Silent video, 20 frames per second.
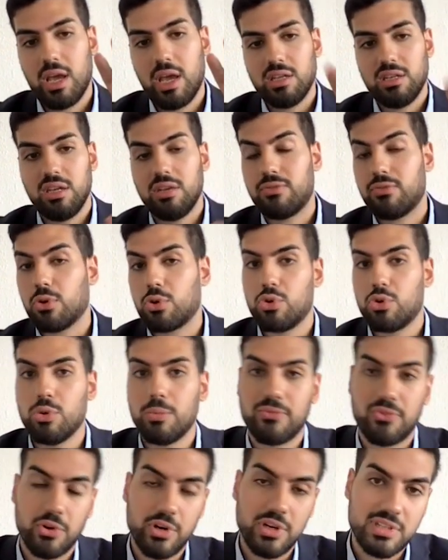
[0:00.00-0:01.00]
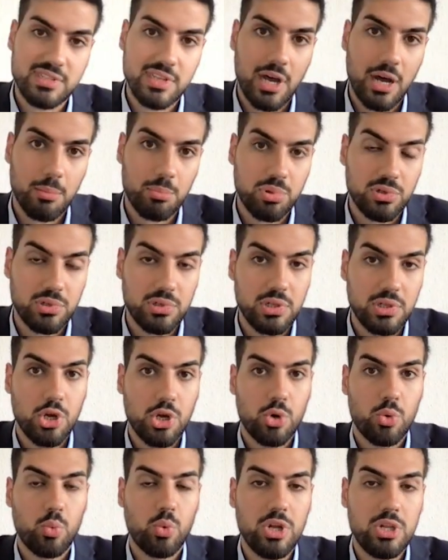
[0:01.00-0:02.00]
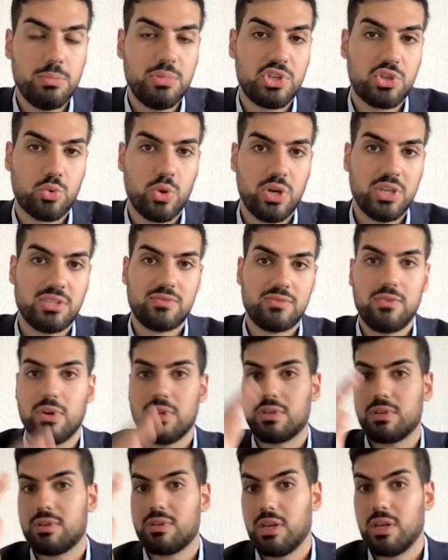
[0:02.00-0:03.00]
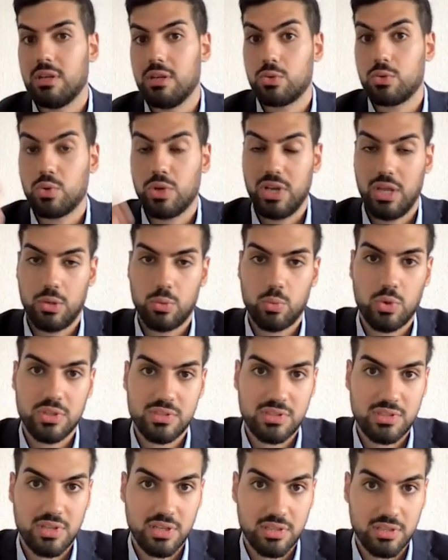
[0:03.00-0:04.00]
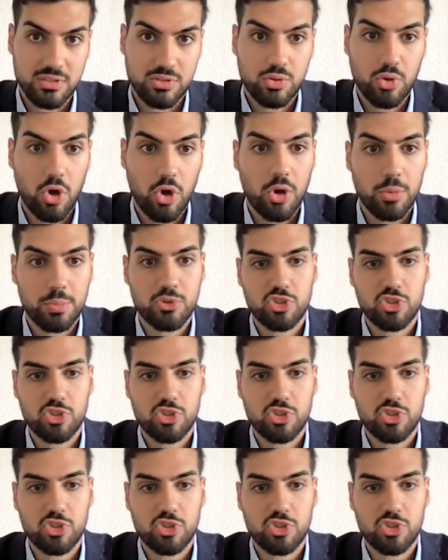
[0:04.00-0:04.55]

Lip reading: An info cube, for example, will be transferred then into an advanced data store